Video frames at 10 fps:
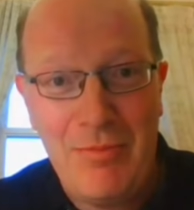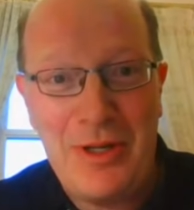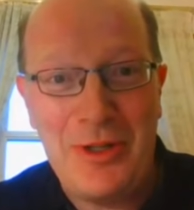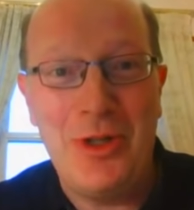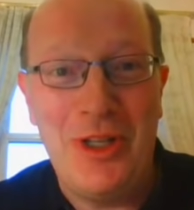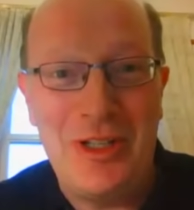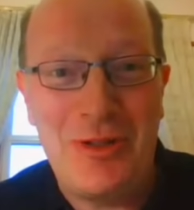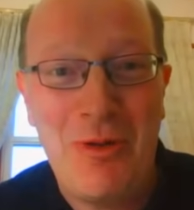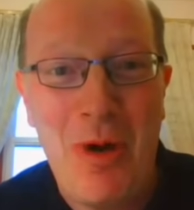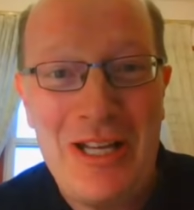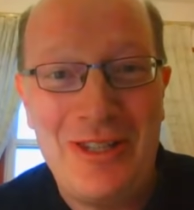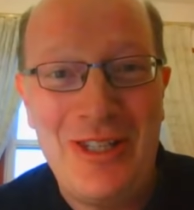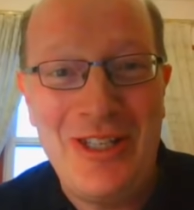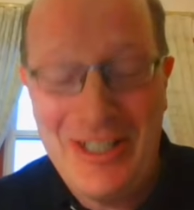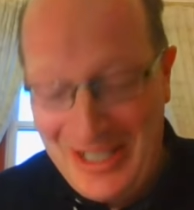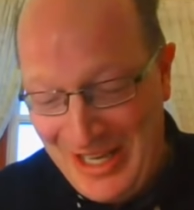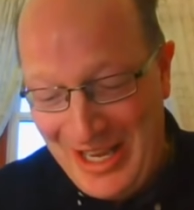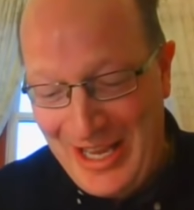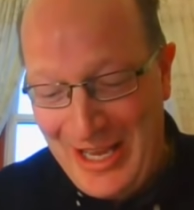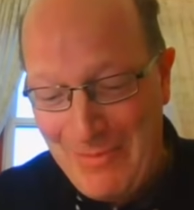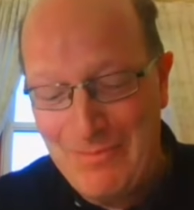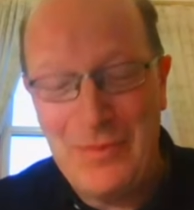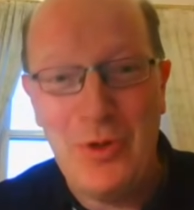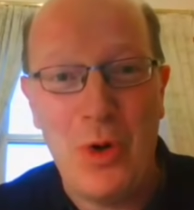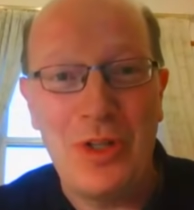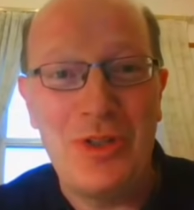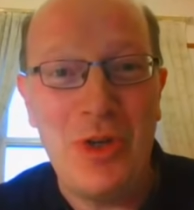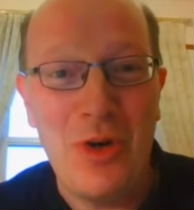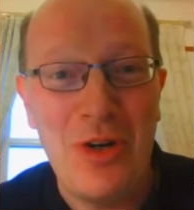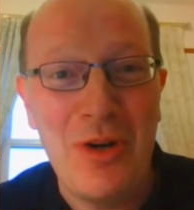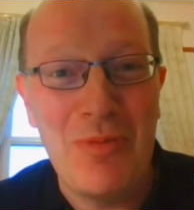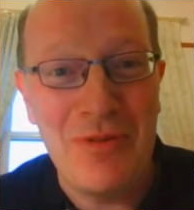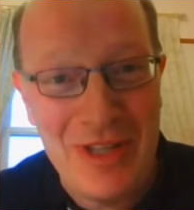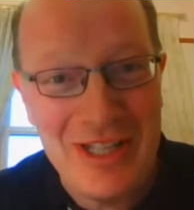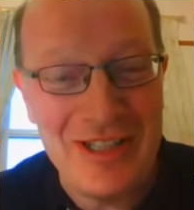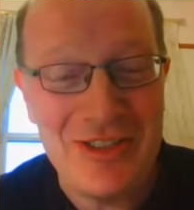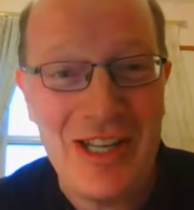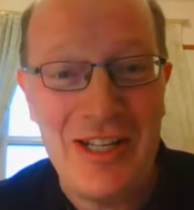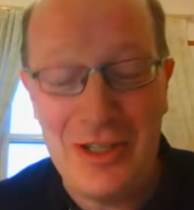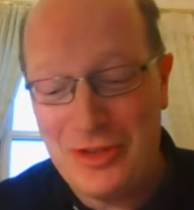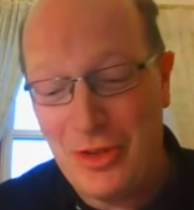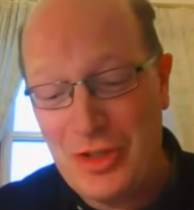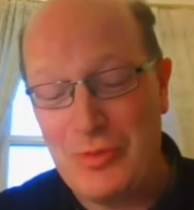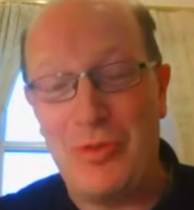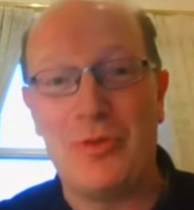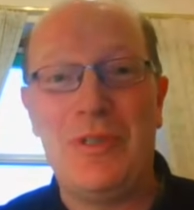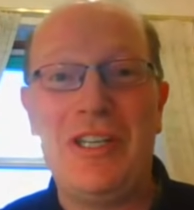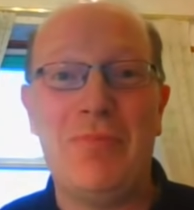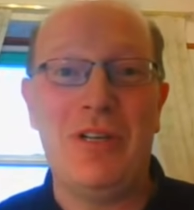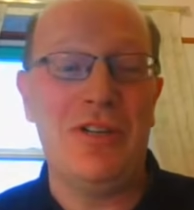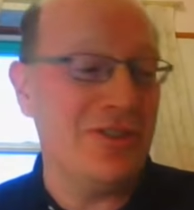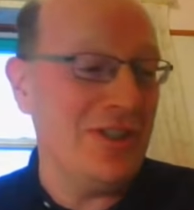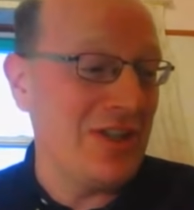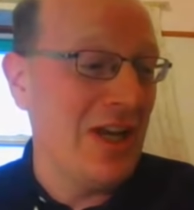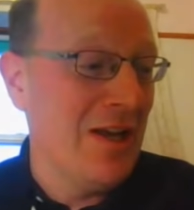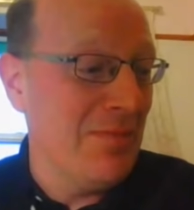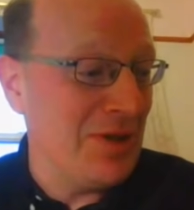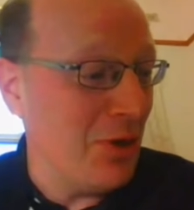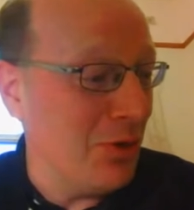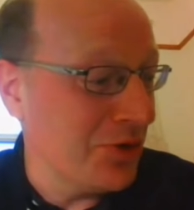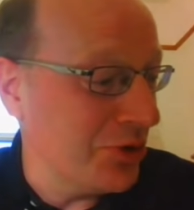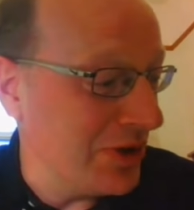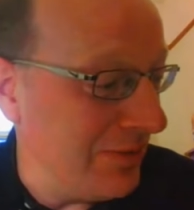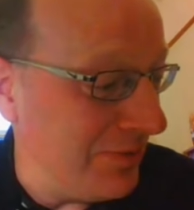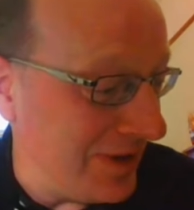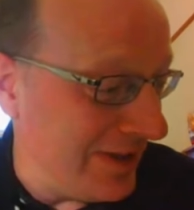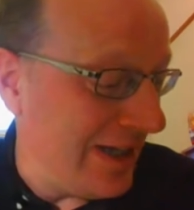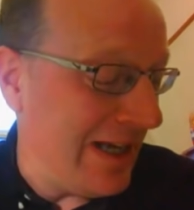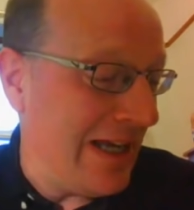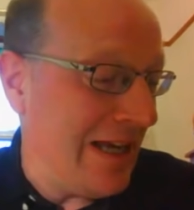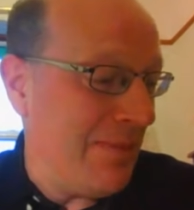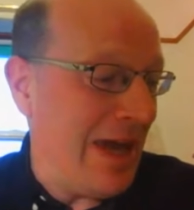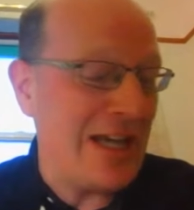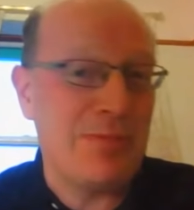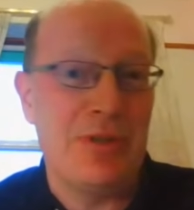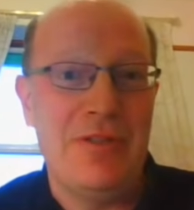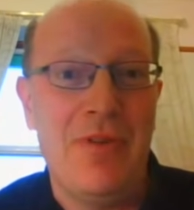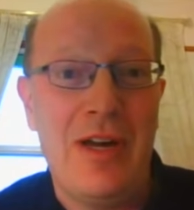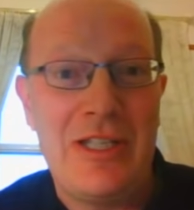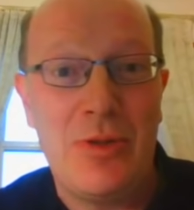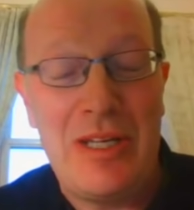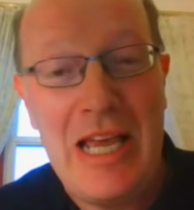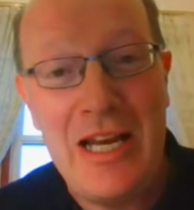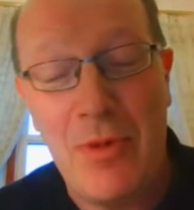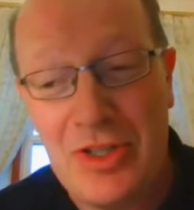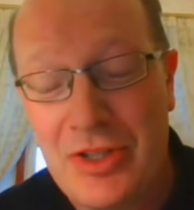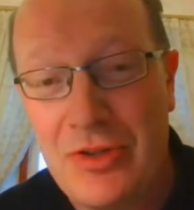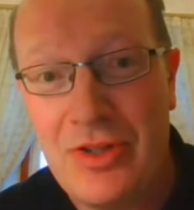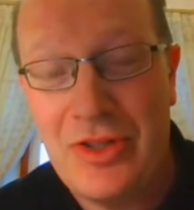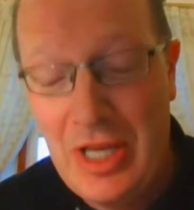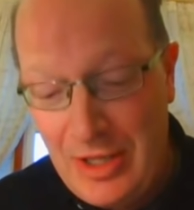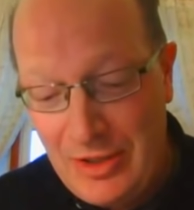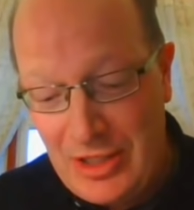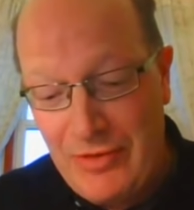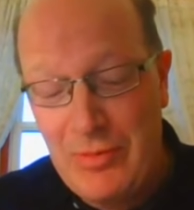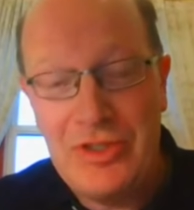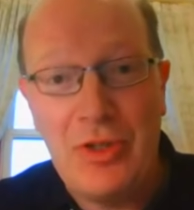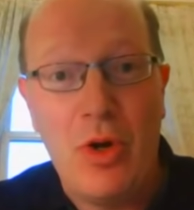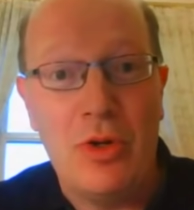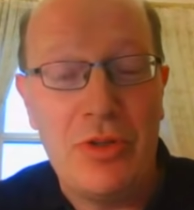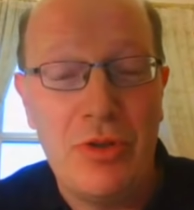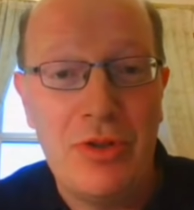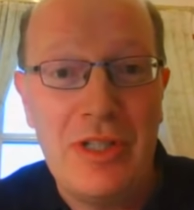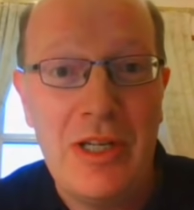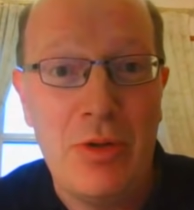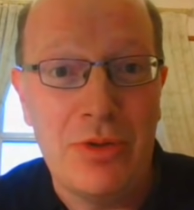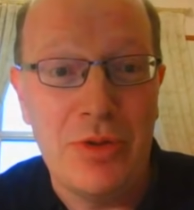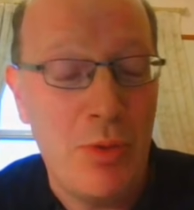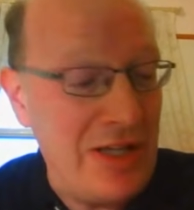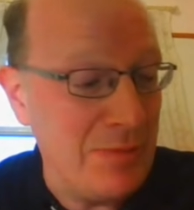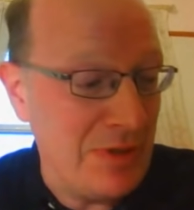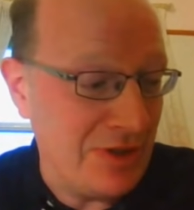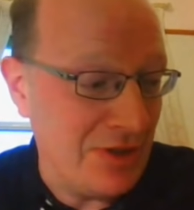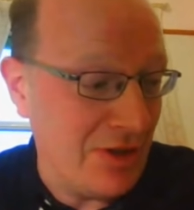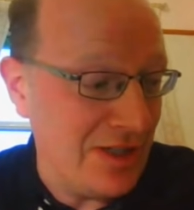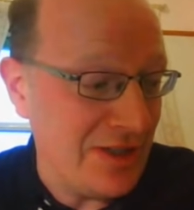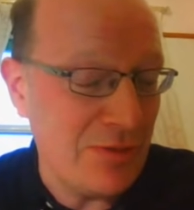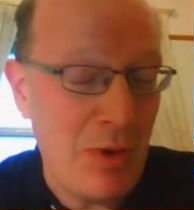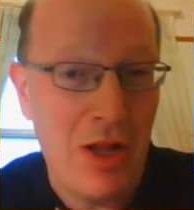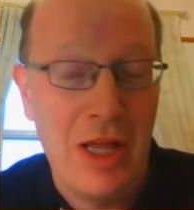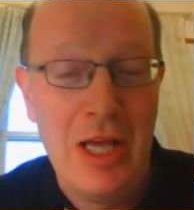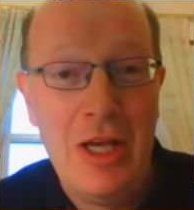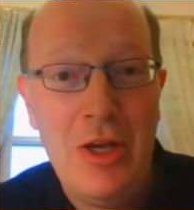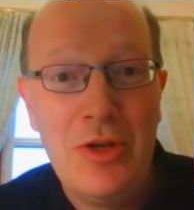Michael is quite the knowledge on a number of things, and that's not just with those media appearances, but he's also given expert advice to, again, amongst others, the governments in Holyrood and also Westminster as well.